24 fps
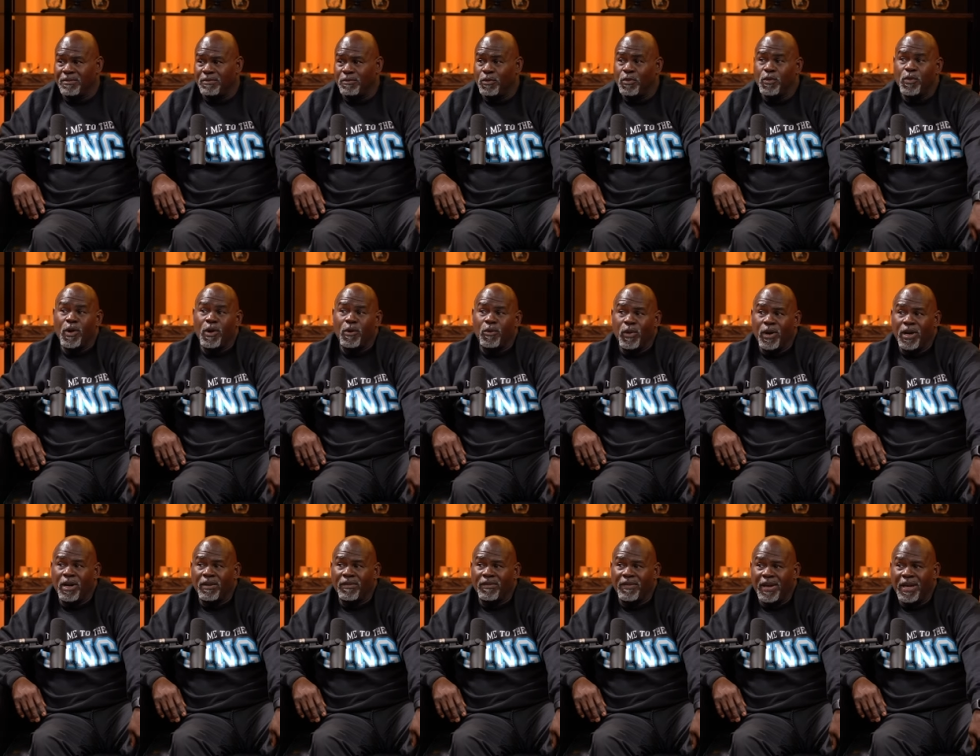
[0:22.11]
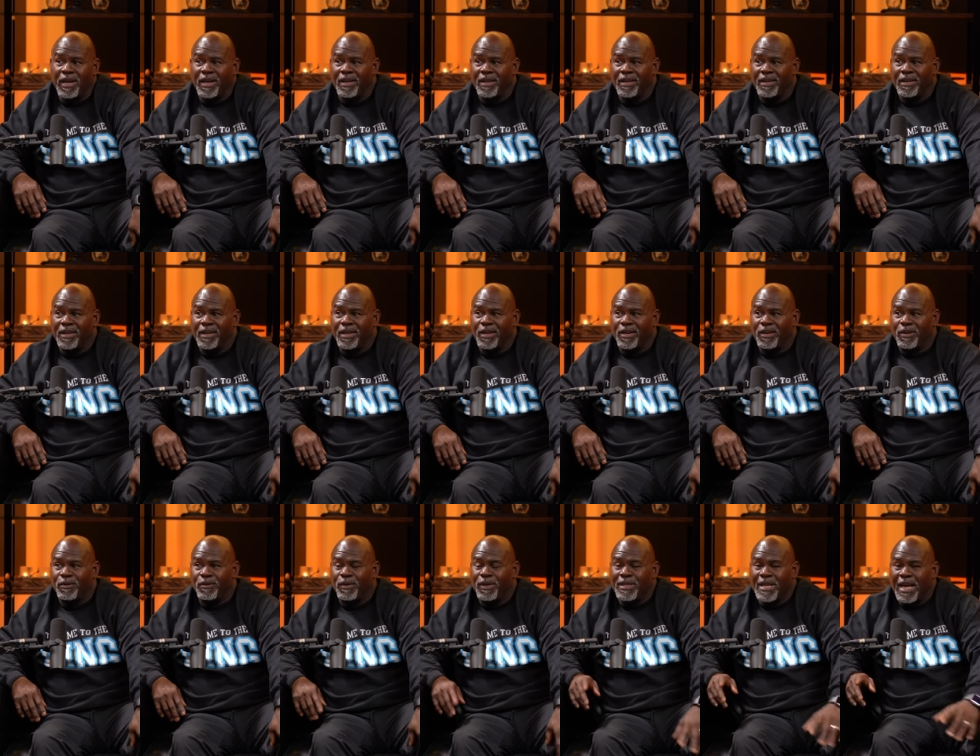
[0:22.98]
When we were on welfare?
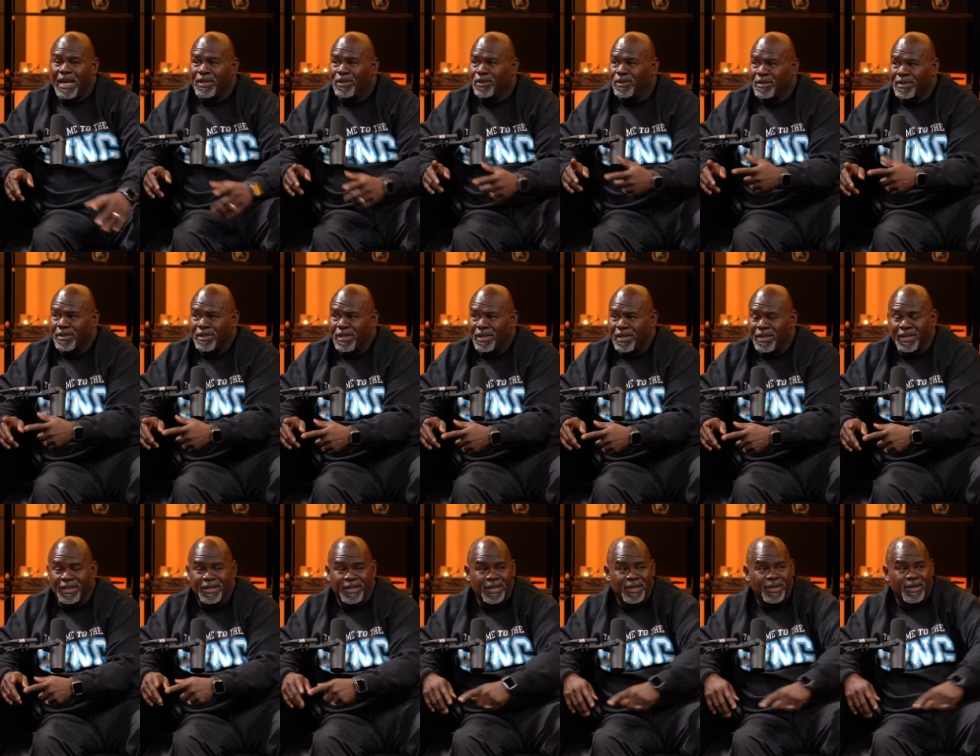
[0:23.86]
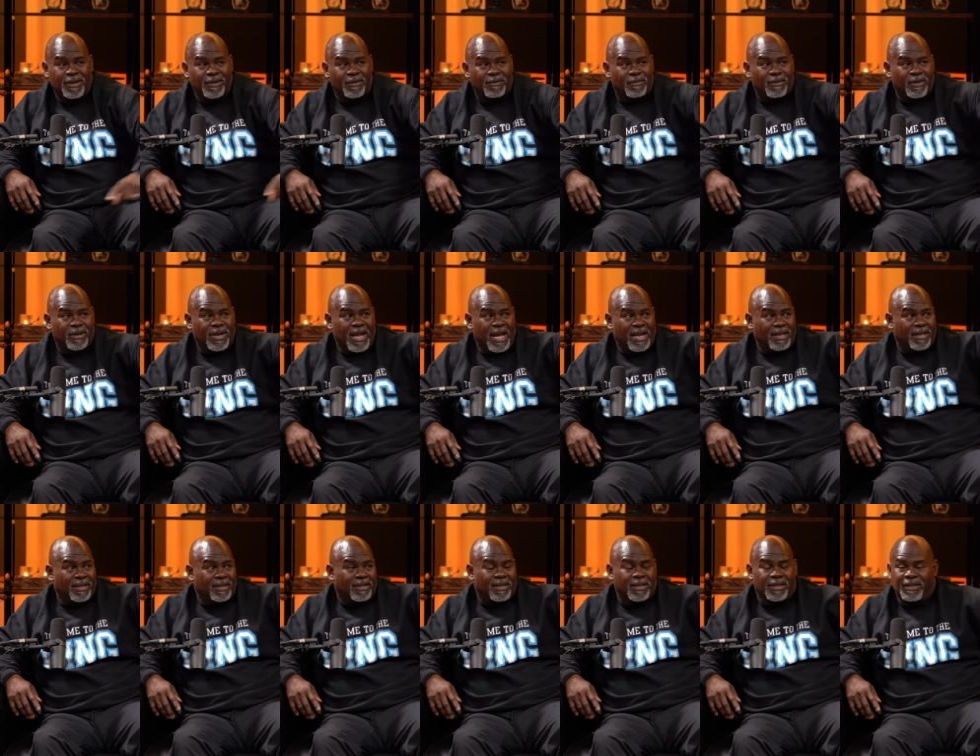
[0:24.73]
Was I your son when I
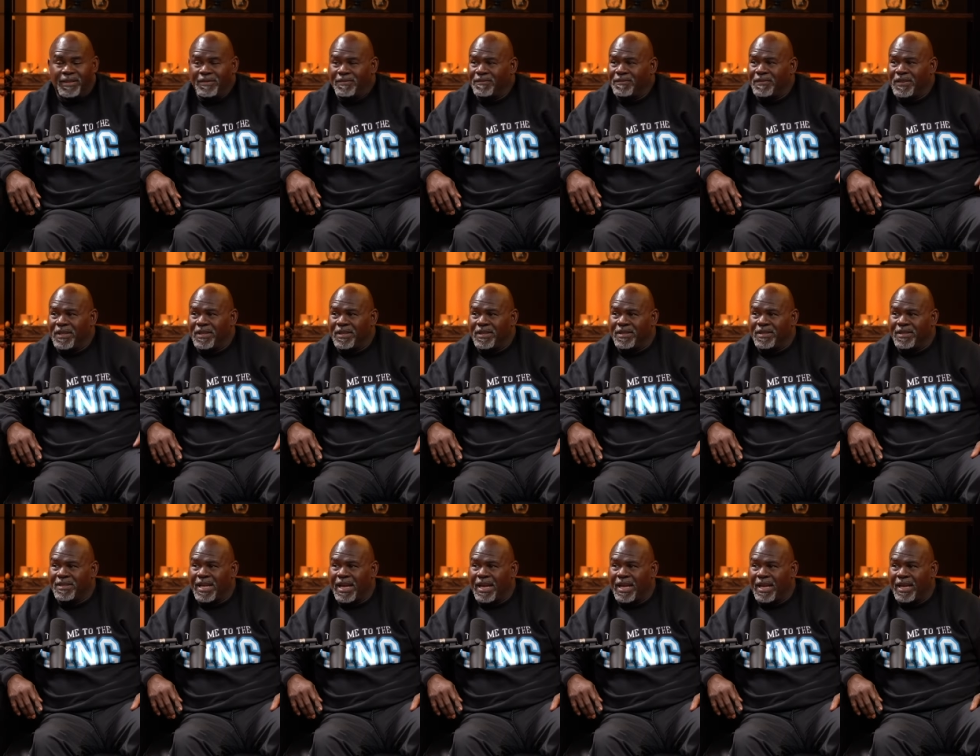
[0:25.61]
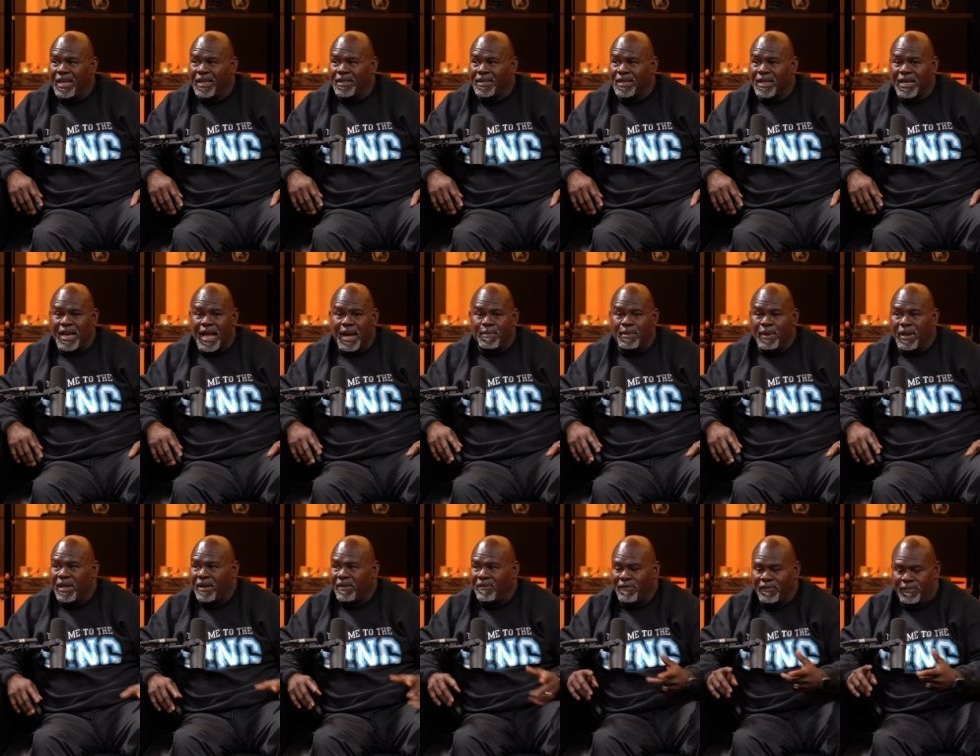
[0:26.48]
looked in the in the stands and I
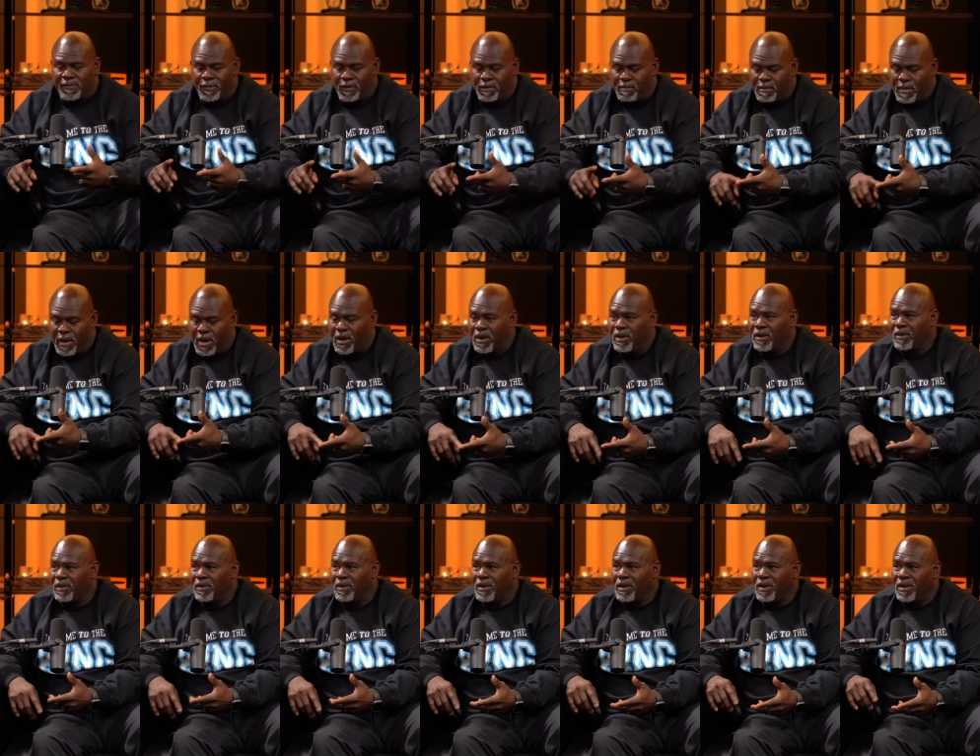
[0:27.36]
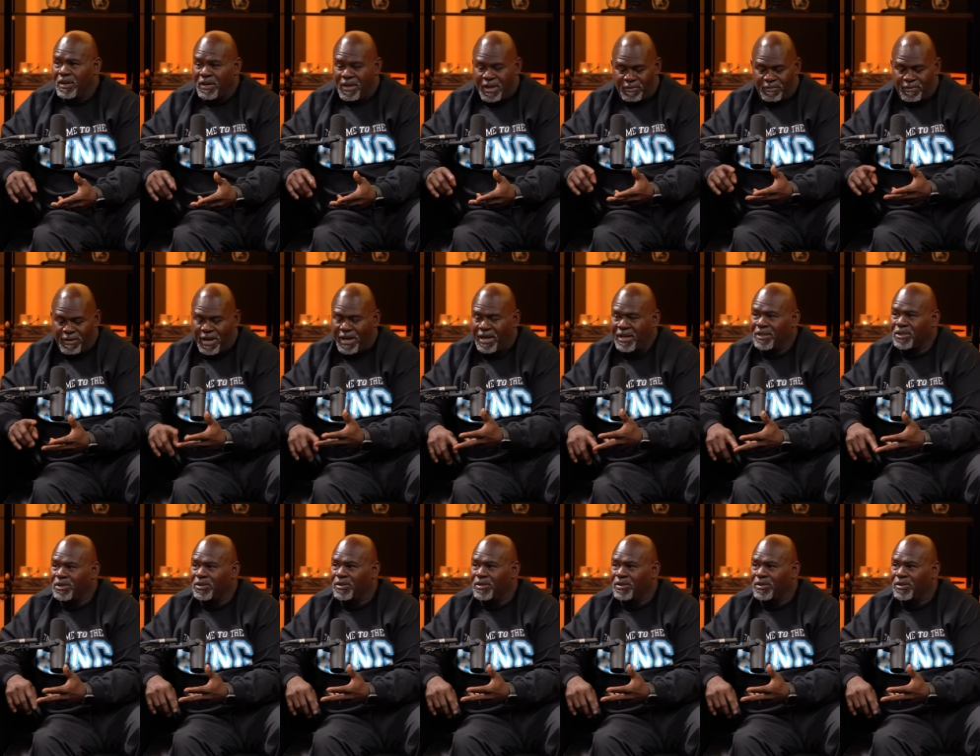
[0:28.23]
played football ran